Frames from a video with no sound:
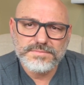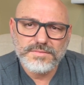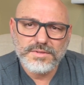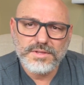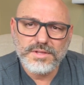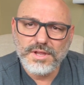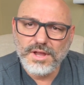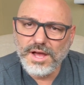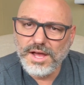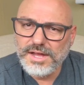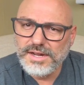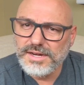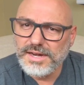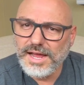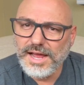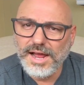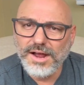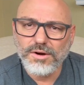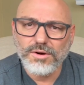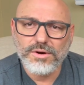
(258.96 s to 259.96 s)
not
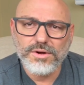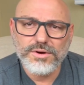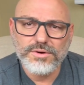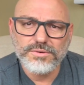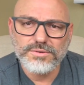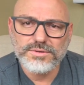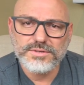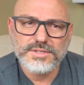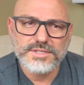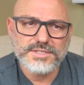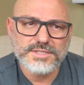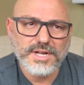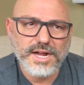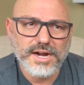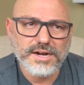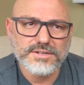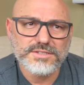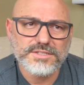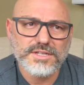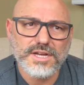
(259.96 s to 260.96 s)
our own
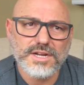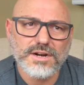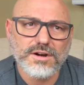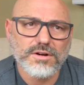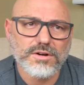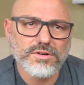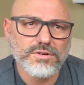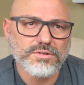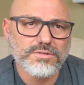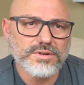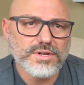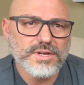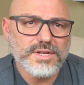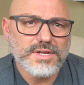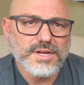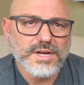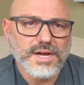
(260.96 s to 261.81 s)
desires, not our own